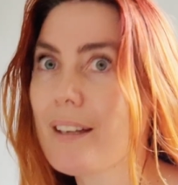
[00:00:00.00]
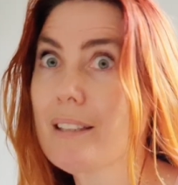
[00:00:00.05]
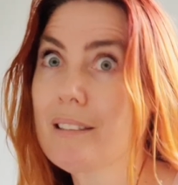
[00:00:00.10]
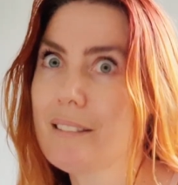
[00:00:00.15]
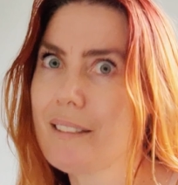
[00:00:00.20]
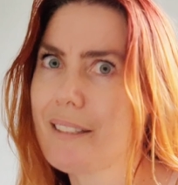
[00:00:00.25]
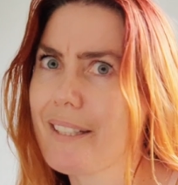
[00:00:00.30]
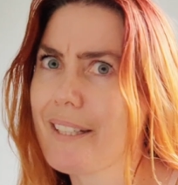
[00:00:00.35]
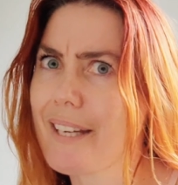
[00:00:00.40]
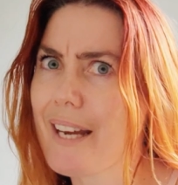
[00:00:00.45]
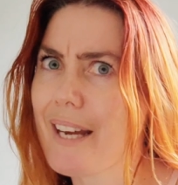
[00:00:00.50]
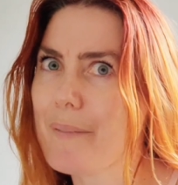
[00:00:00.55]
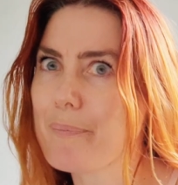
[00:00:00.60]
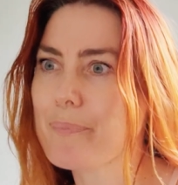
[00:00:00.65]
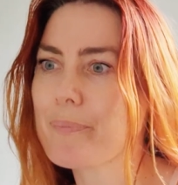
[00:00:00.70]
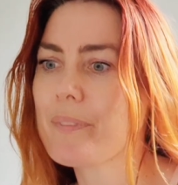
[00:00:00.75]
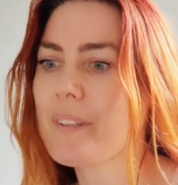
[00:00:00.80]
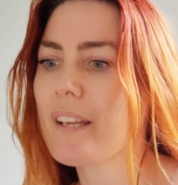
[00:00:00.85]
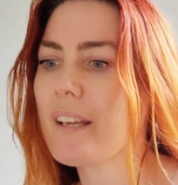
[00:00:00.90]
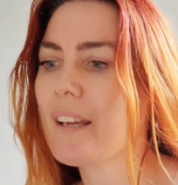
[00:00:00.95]
Yeah.
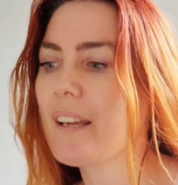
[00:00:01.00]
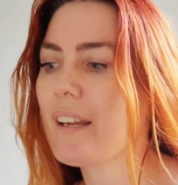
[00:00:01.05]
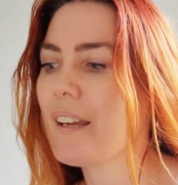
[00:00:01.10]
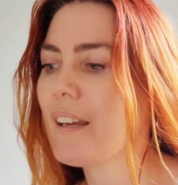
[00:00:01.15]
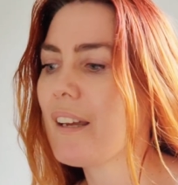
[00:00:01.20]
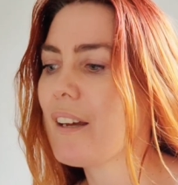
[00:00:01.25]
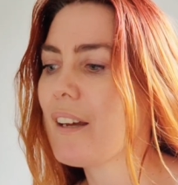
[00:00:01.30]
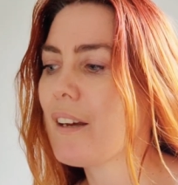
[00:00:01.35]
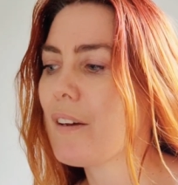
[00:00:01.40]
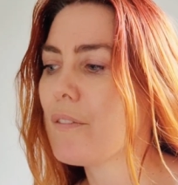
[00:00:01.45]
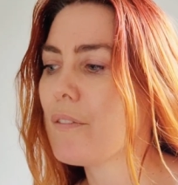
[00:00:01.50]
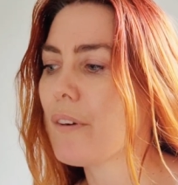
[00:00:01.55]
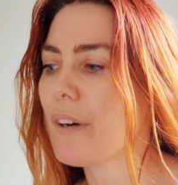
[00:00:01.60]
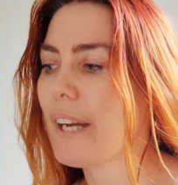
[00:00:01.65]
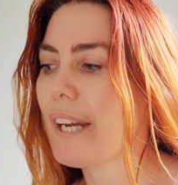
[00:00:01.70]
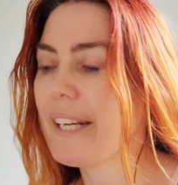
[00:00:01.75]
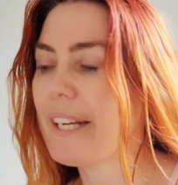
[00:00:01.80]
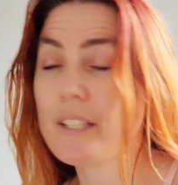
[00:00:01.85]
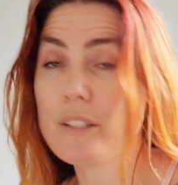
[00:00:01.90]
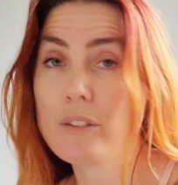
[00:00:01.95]
For
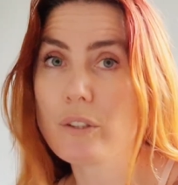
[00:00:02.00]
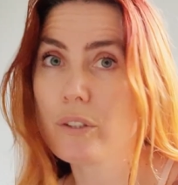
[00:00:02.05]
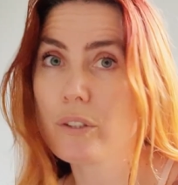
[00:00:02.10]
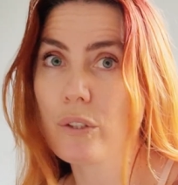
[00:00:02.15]
any Doctor